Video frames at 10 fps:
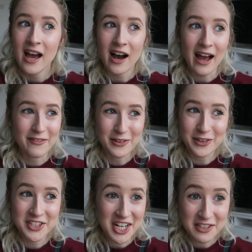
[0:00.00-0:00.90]
I haven't
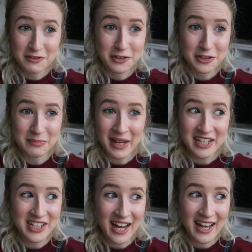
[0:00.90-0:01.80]
got the chest of drawers
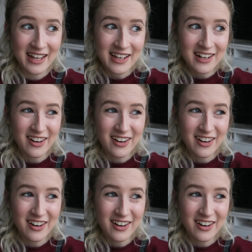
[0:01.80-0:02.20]
made yet